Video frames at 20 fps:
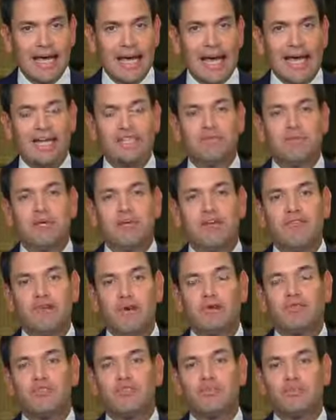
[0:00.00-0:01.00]
and as many
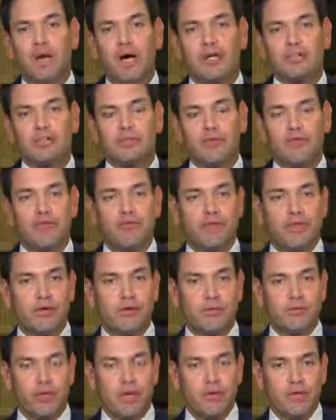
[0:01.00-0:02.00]
votes as possible for their
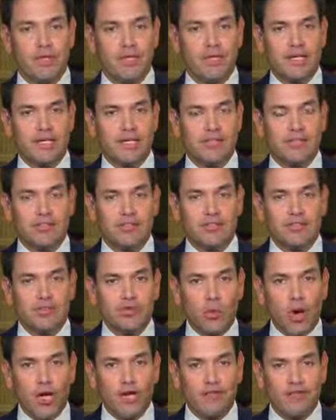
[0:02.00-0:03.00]
opponent is
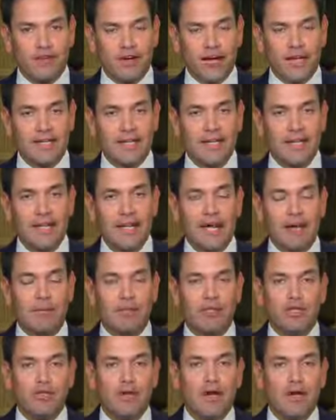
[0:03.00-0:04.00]
disqualified. And
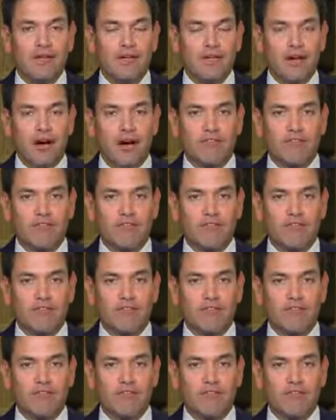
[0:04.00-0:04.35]
when you have an